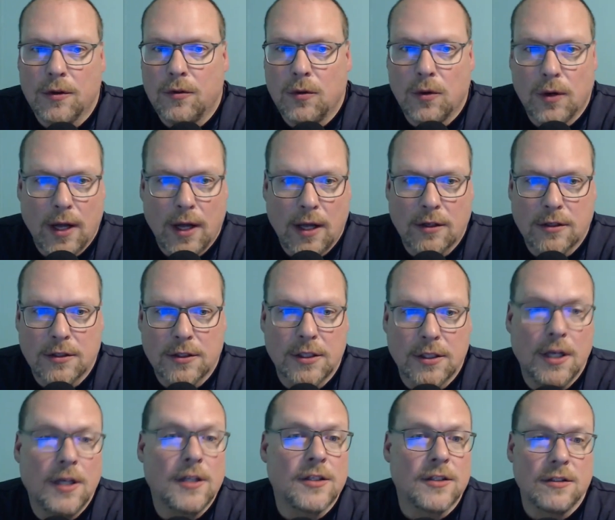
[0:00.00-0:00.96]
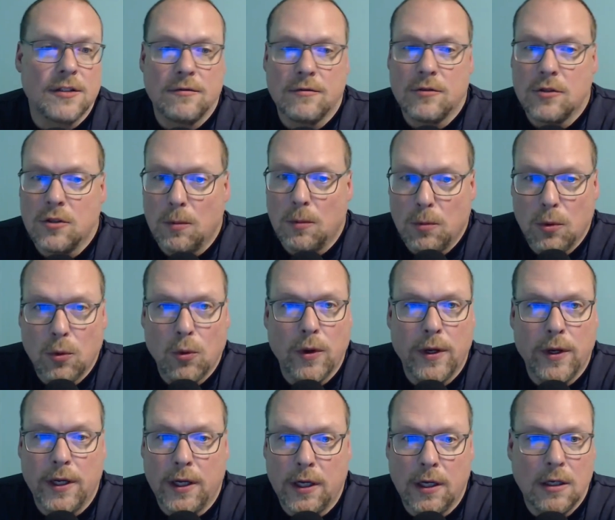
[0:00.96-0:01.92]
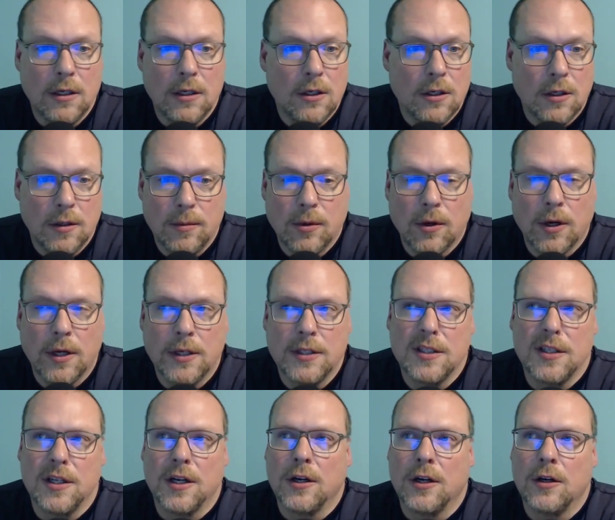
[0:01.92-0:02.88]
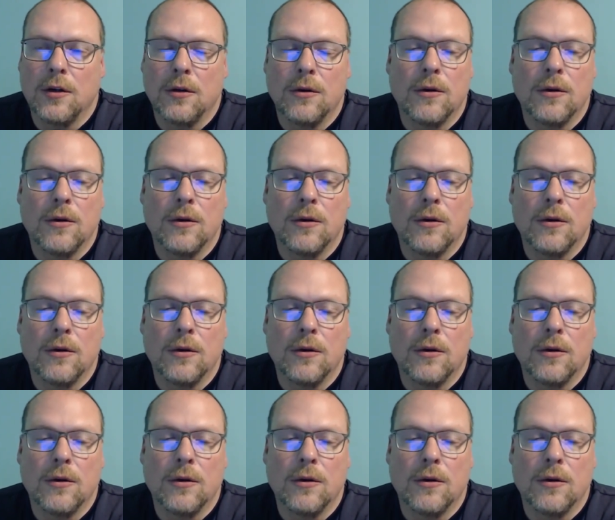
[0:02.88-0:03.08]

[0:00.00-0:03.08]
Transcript: or four dollars a dozen. So pretty good price there.